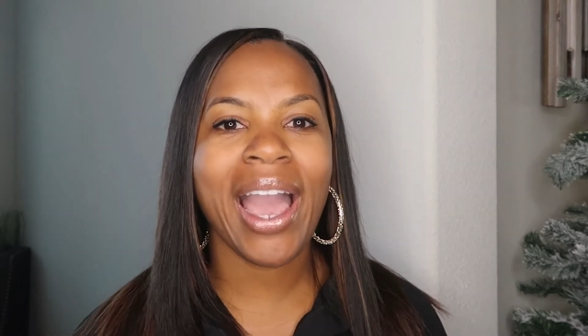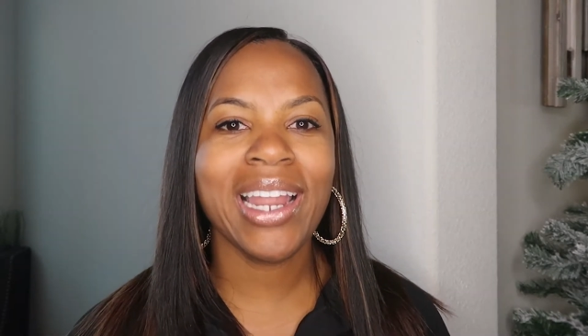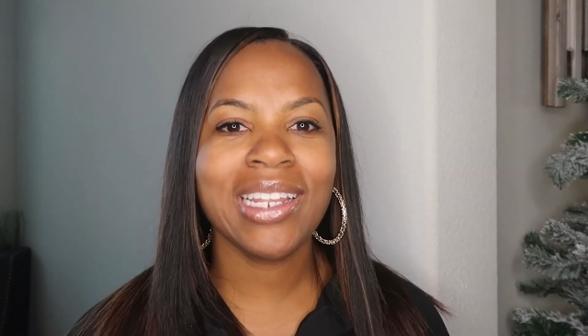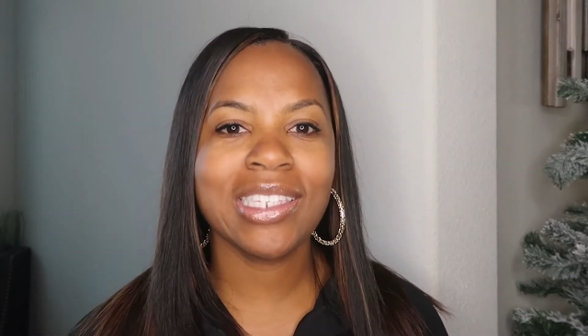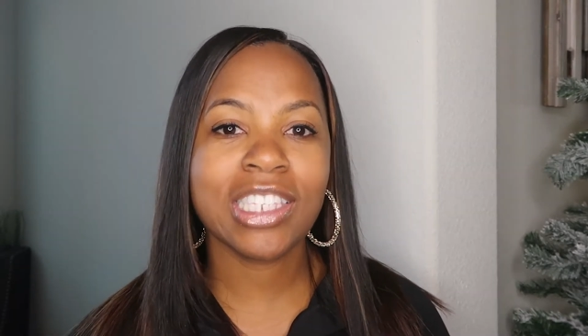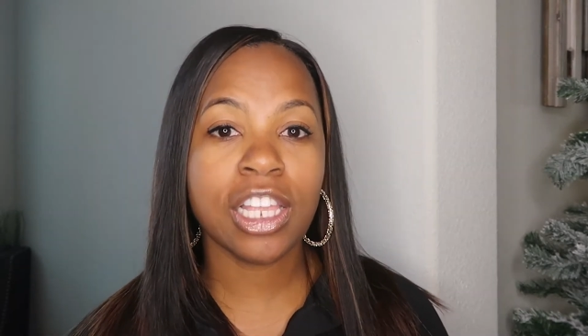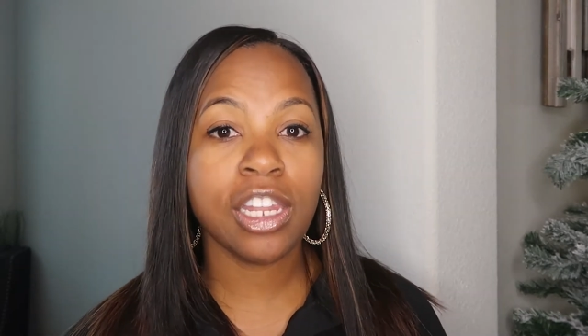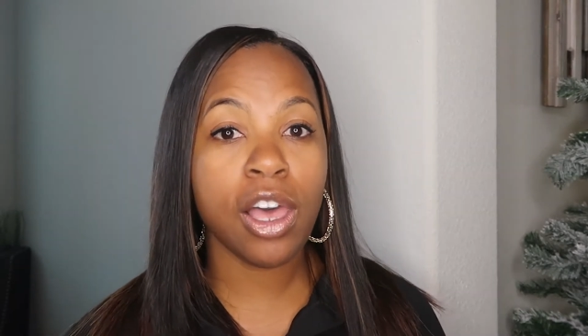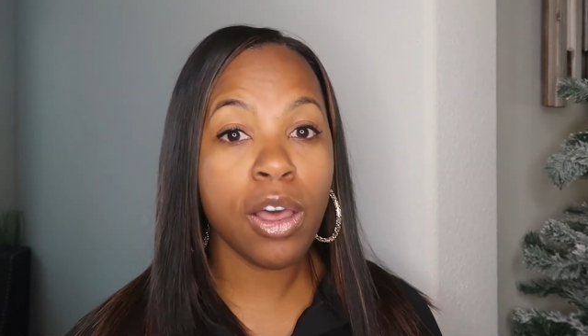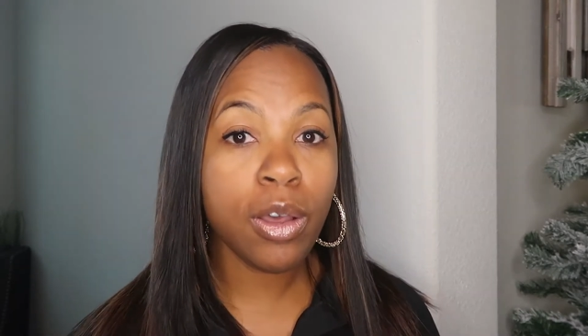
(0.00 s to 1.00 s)
I
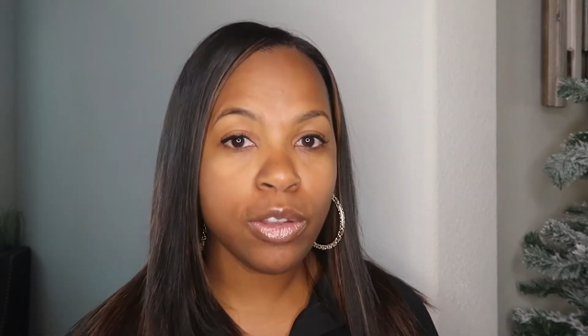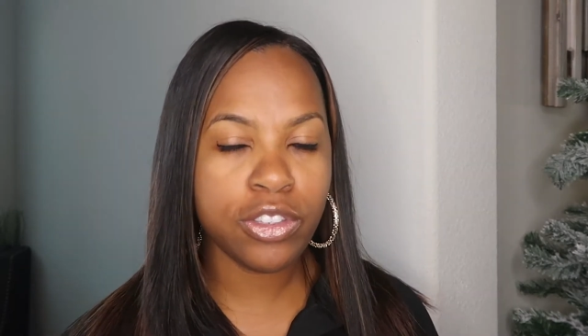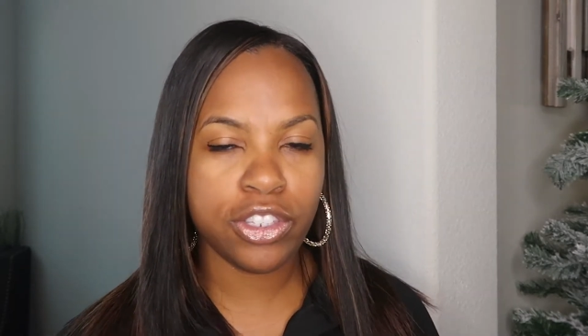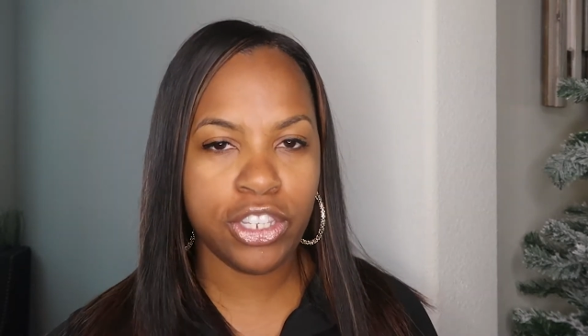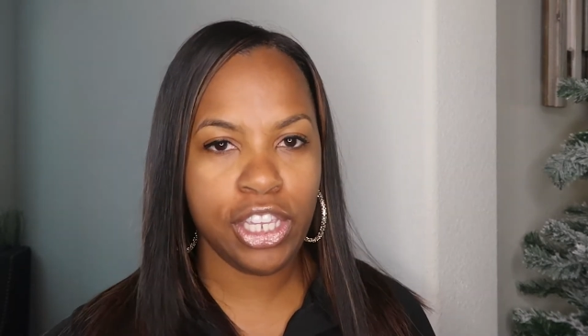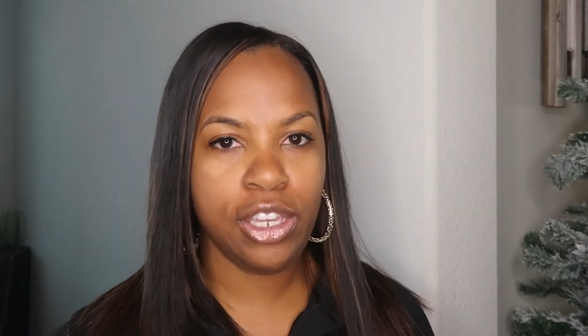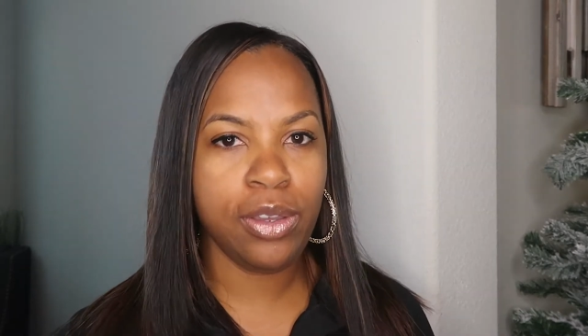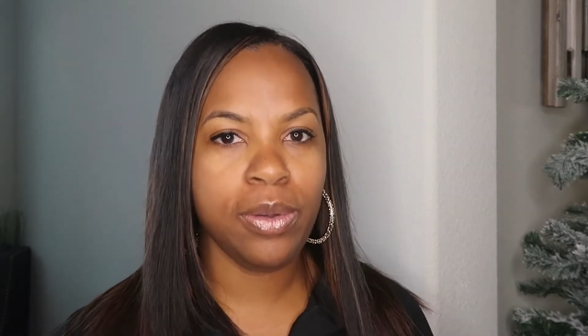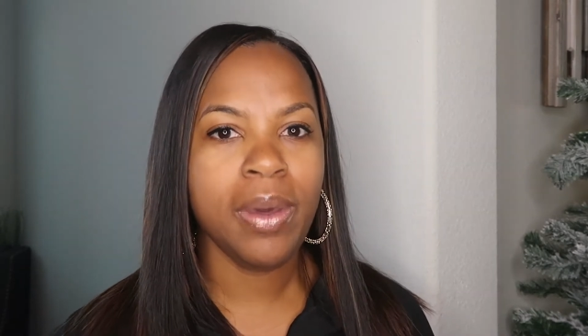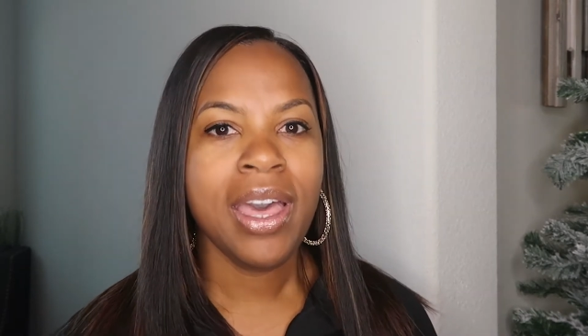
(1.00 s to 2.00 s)
disclose to
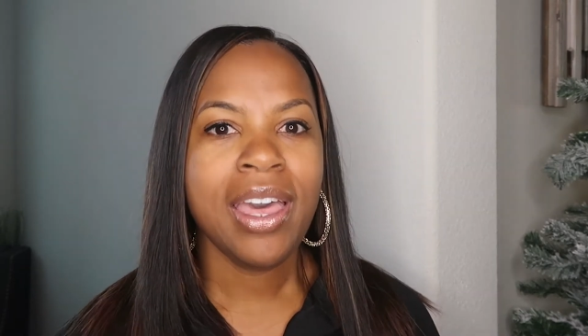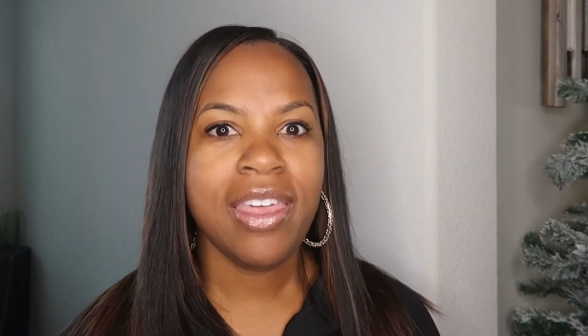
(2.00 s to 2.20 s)
you